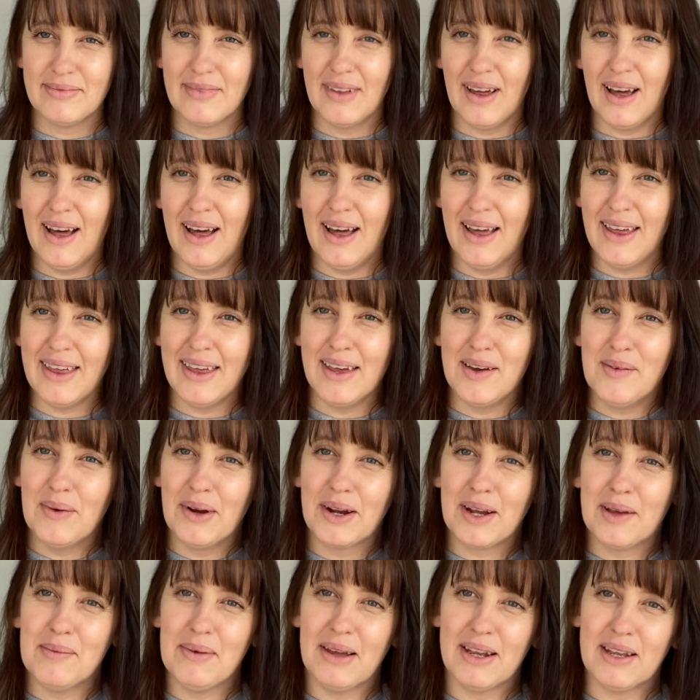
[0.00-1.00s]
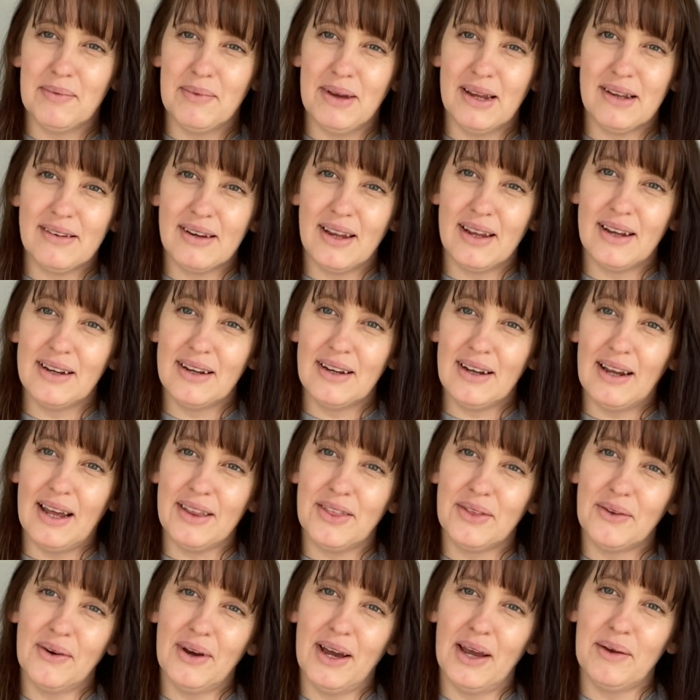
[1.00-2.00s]
Hi and welcome back to my channel. I
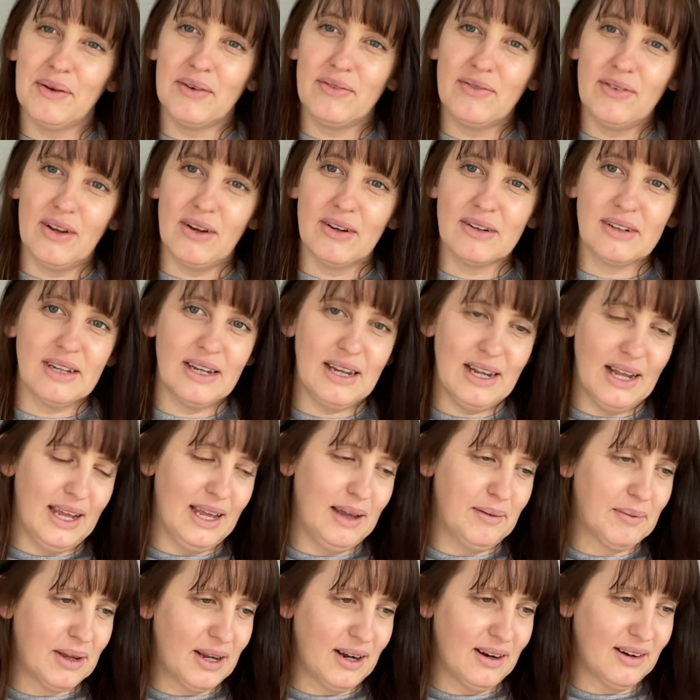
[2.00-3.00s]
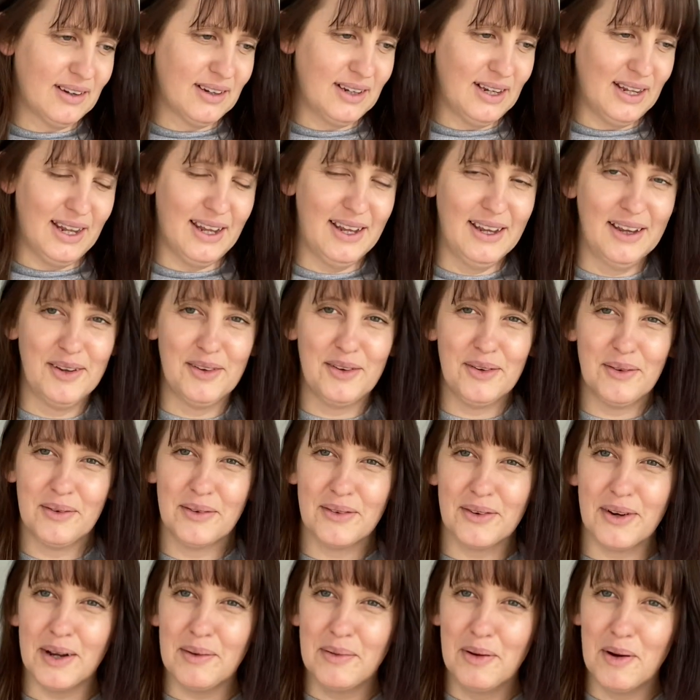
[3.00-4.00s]
thought I would vlog today. I'm currently
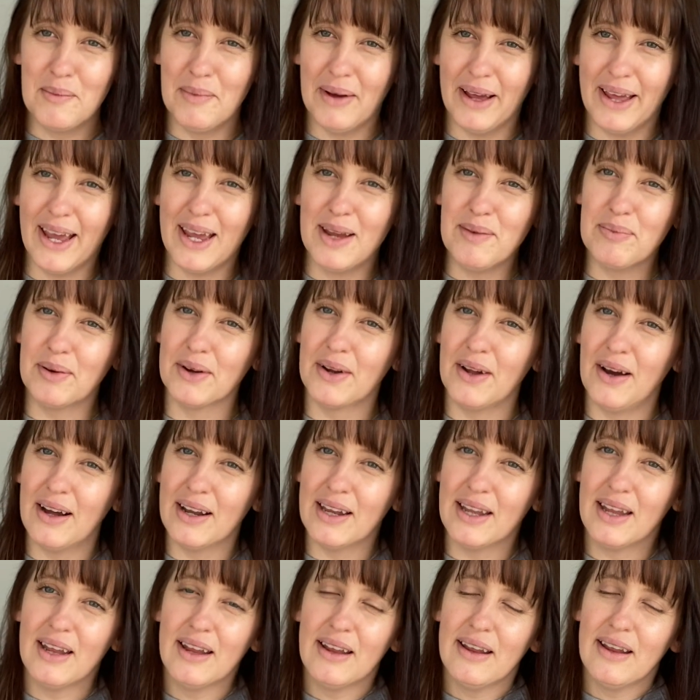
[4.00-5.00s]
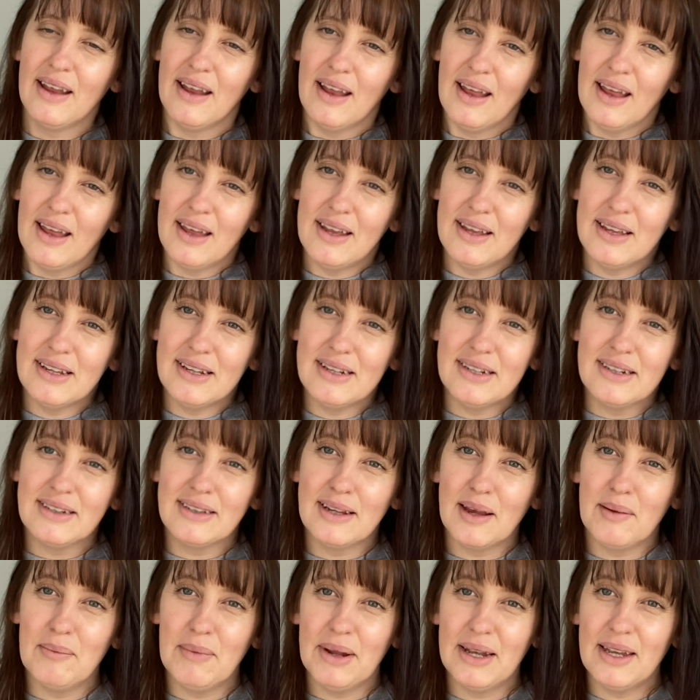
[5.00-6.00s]
trying to put my apron on. It
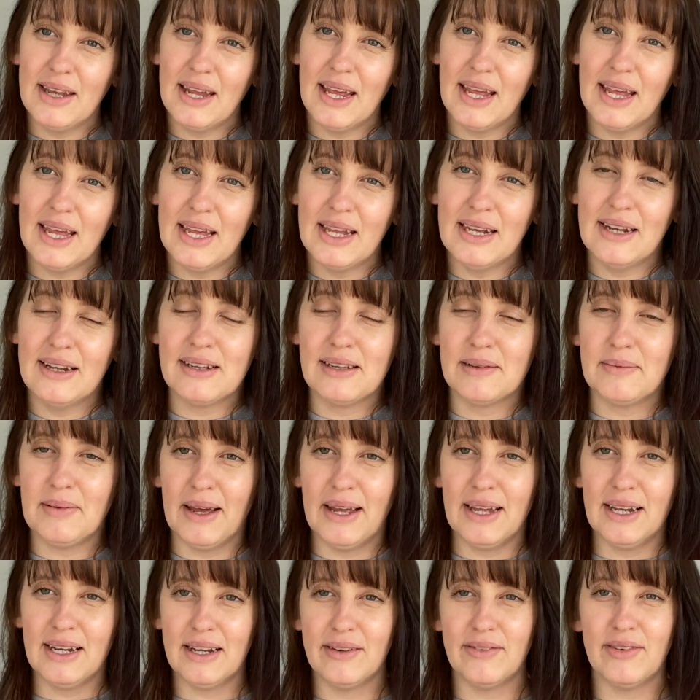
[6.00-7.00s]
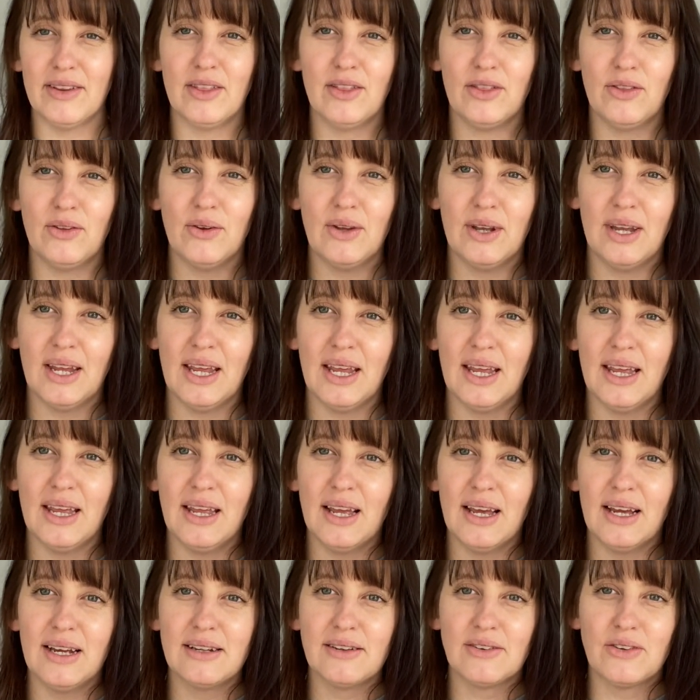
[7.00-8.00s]
is Monday and it's about
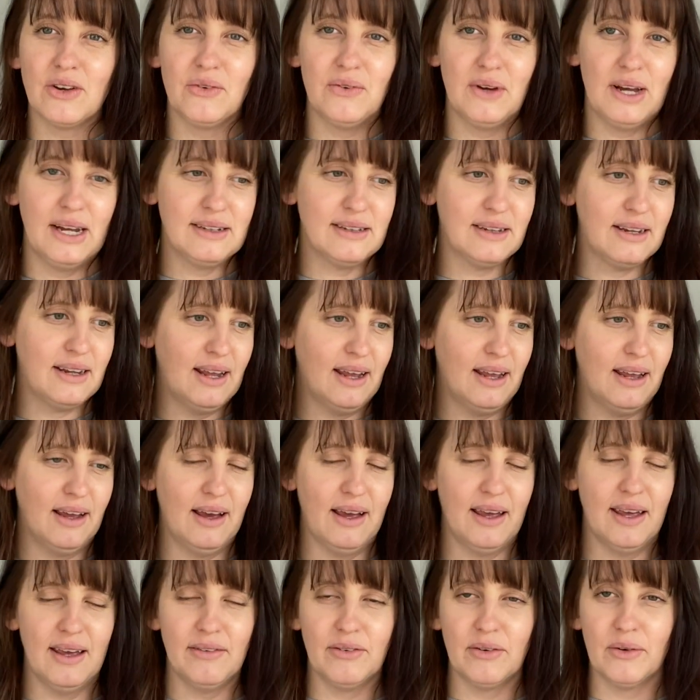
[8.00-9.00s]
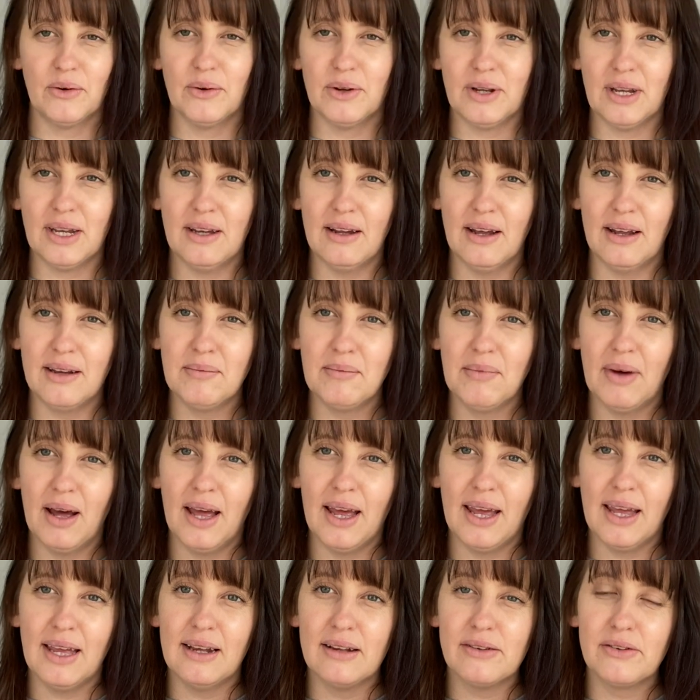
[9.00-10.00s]
11:30. So far today I have already done
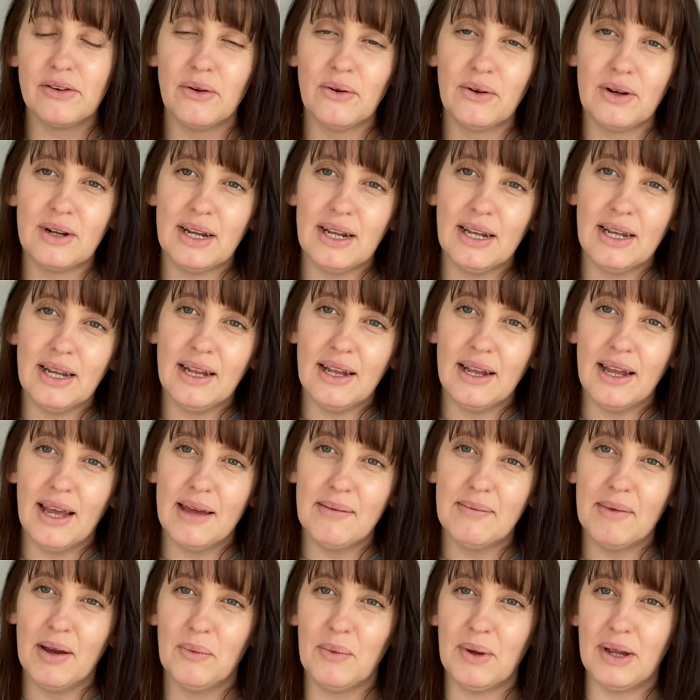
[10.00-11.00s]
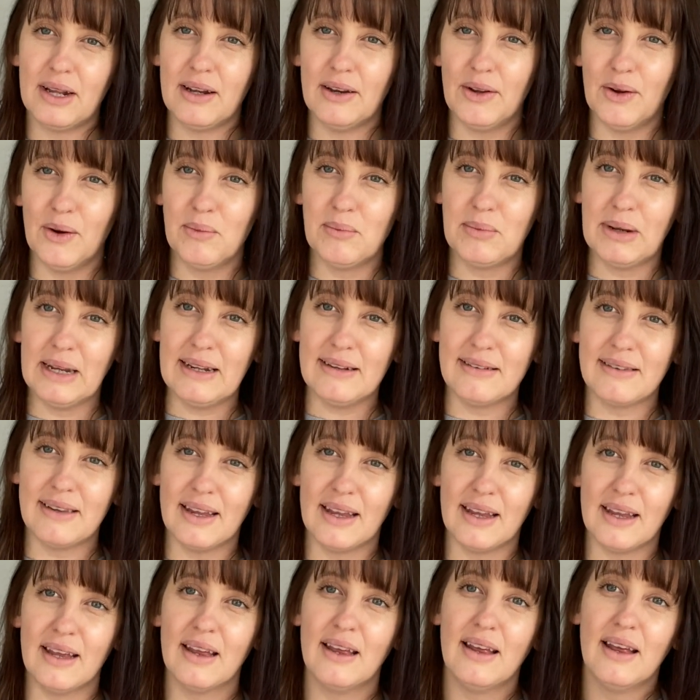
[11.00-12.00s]
my zone cleaning and my weekly home
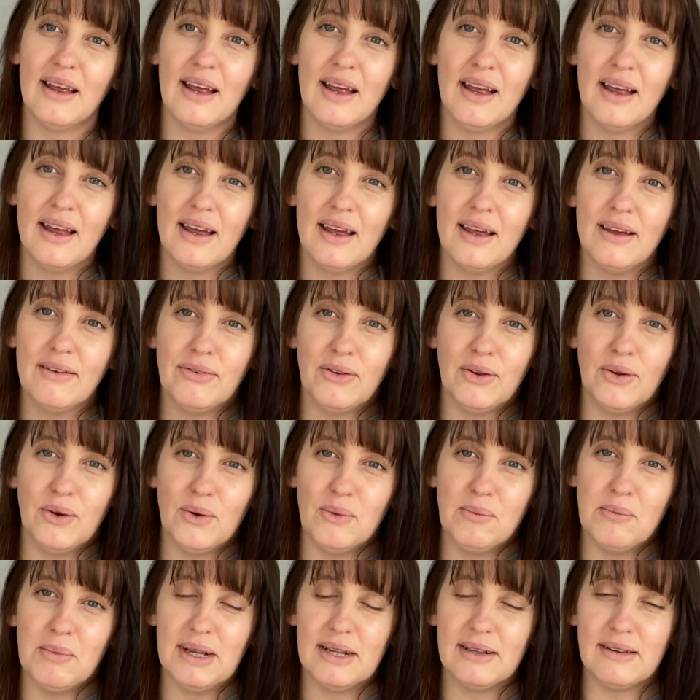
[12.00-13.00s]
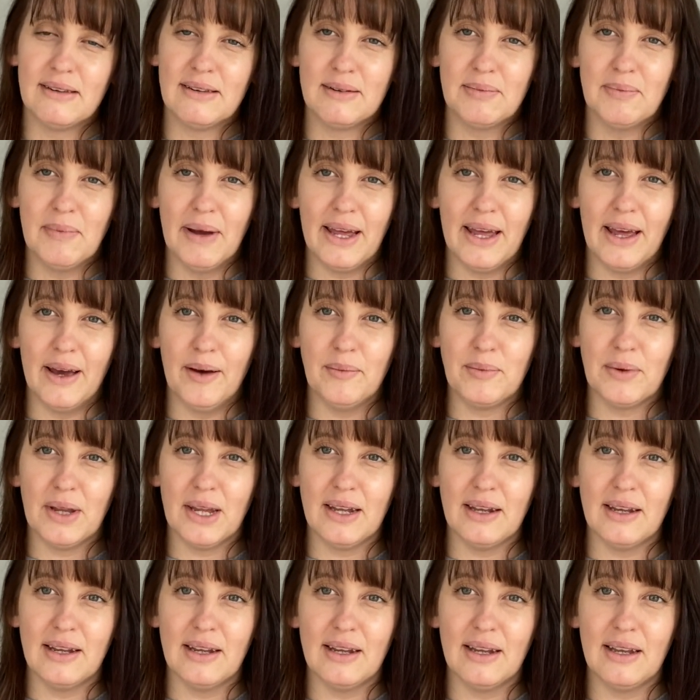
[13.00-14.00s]
blessing. If you missed my
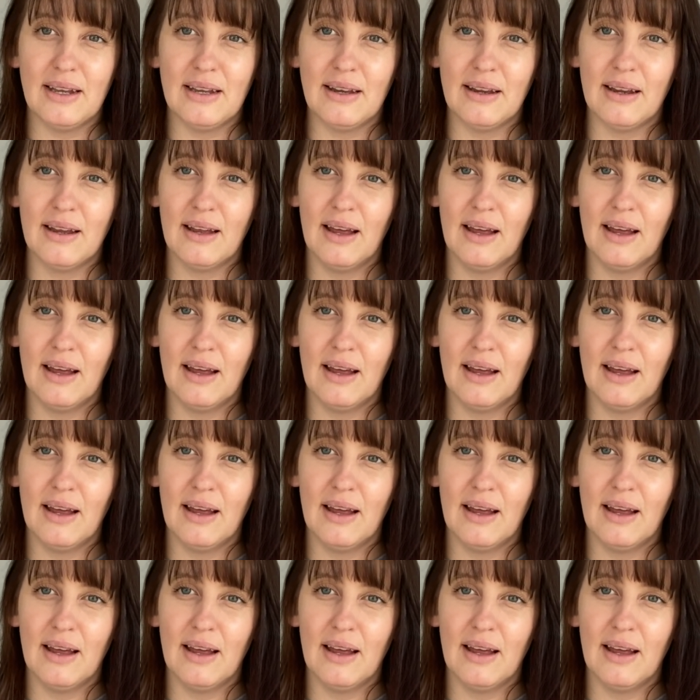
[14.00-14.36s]
updated